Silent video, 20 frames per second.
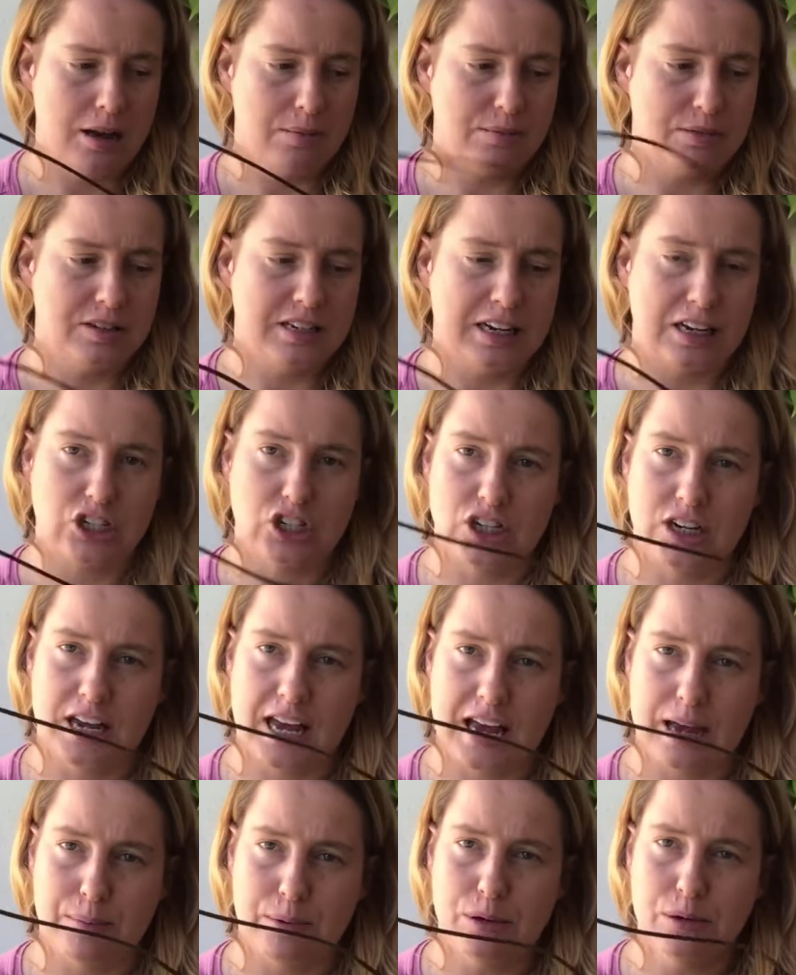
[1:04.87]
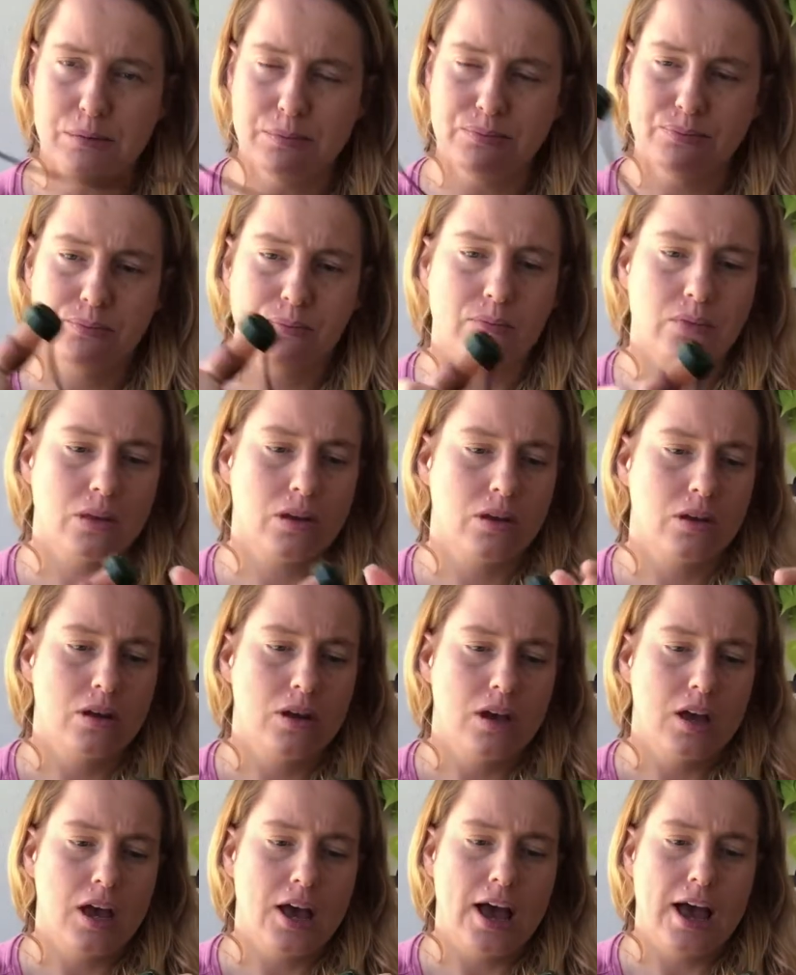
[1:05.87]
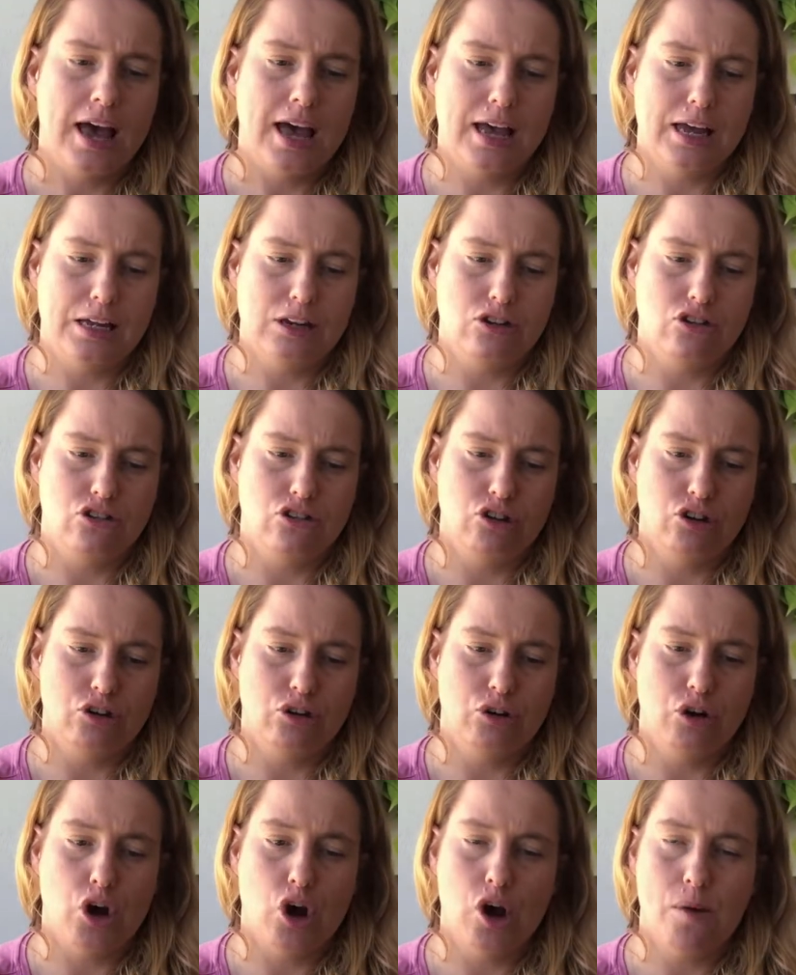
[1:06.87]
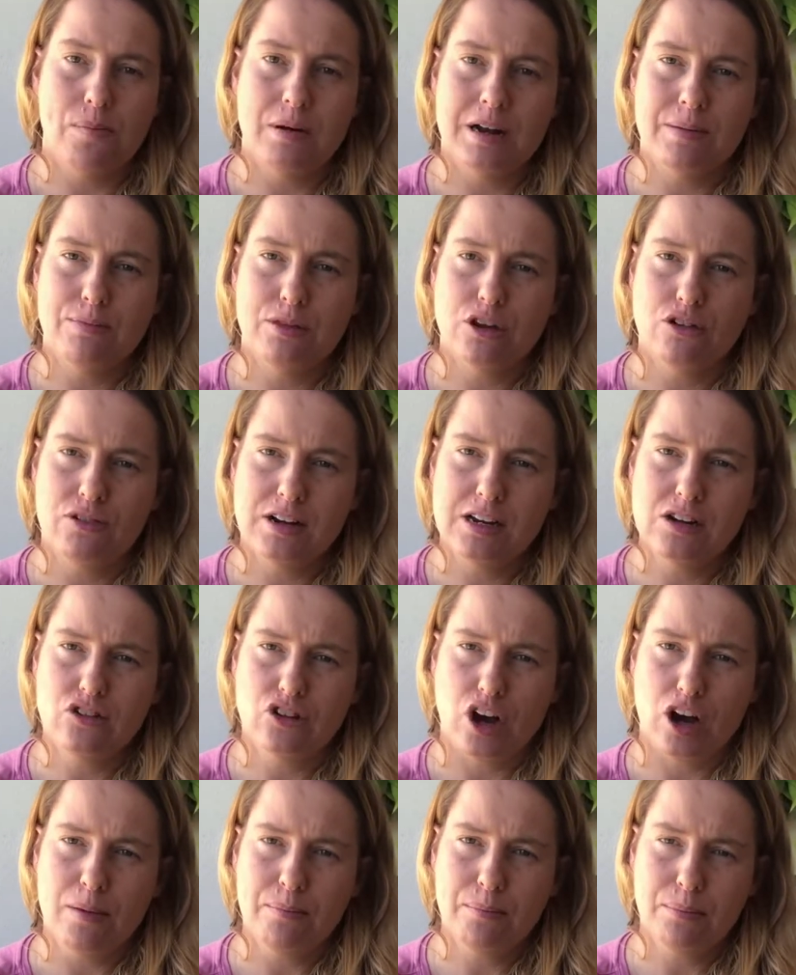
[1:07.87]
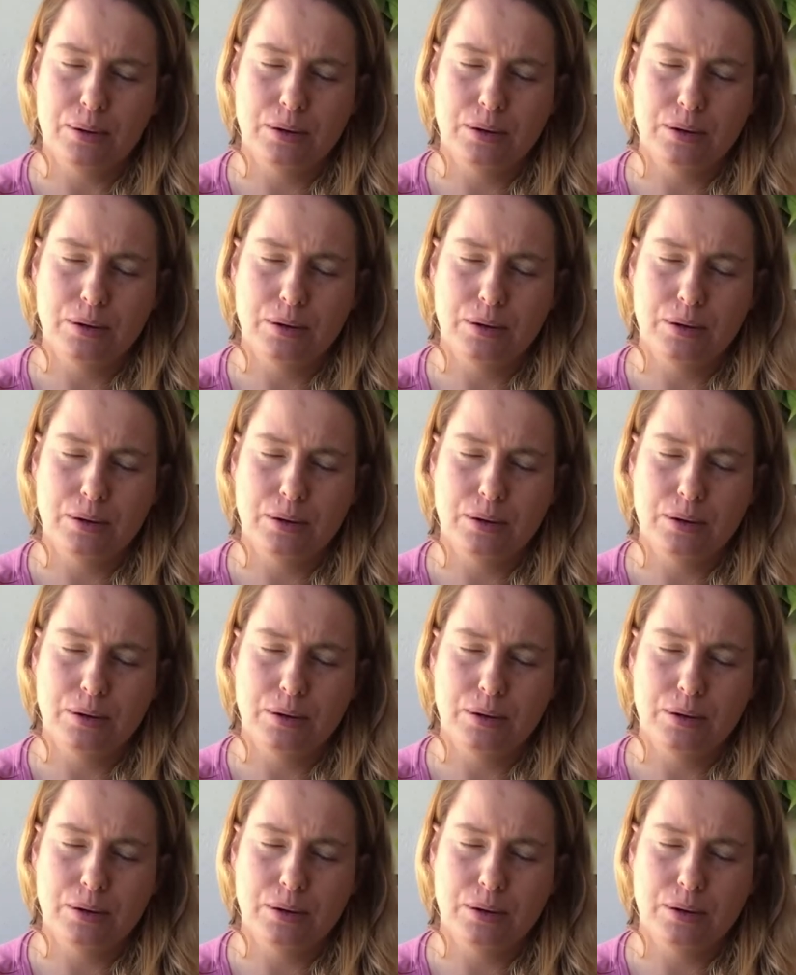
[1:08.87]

suction cable and you open up the green top.